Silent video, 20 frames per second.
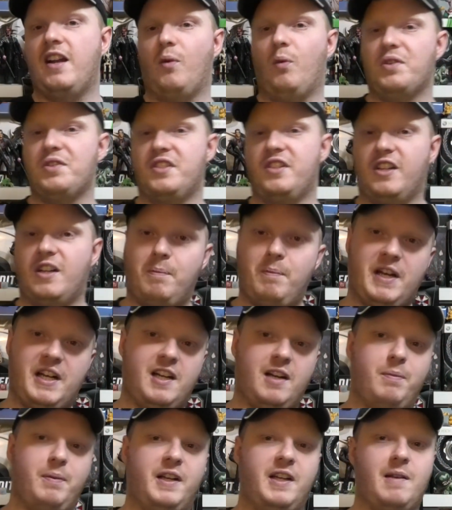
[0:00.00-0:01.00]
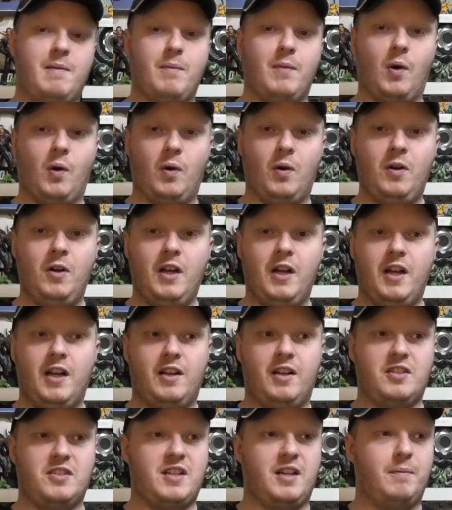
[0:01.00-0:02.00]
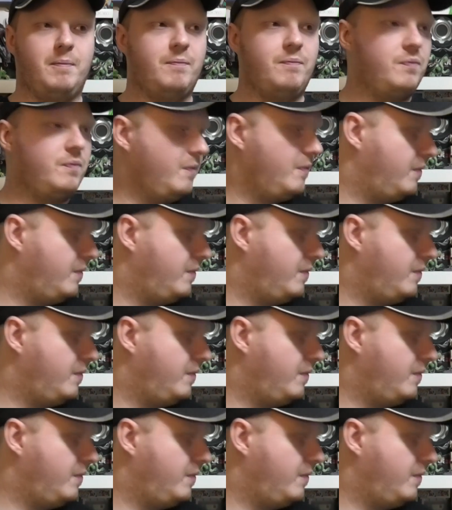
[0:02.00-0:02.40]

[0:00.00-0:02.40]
I wasn't going to pick up any more because I'm,